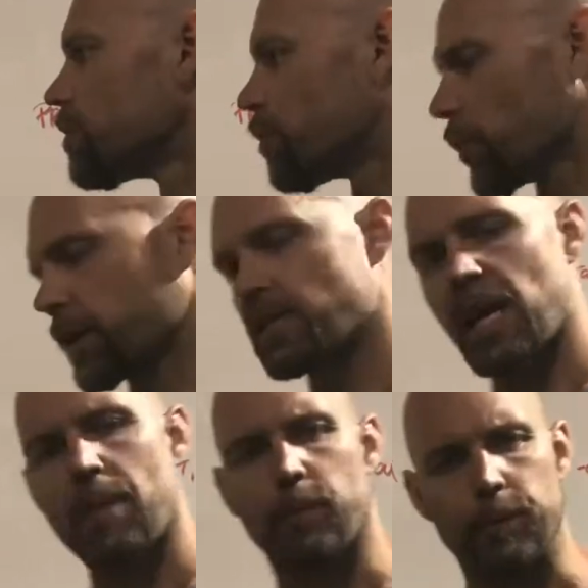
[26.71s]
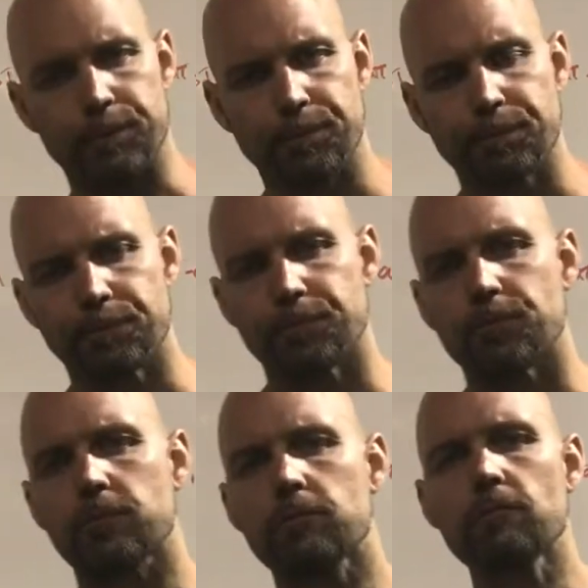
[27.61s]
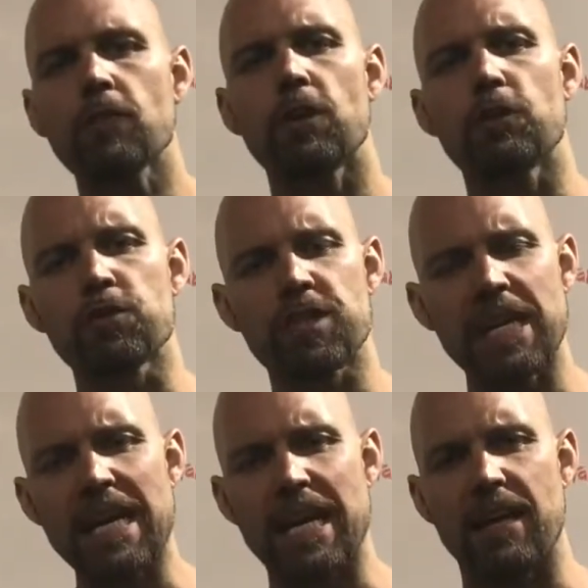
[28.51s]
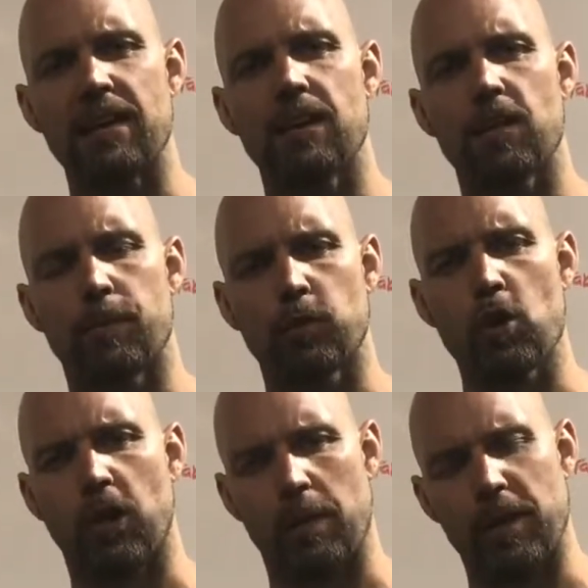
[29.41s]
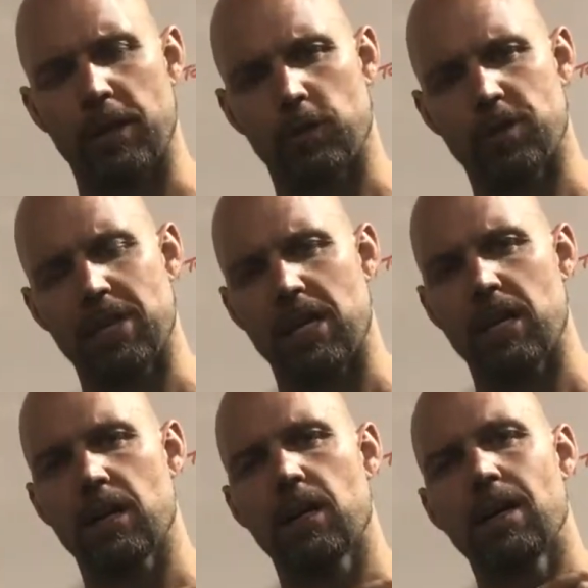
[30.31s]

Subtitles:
For example, you'll see in the programming, you'll see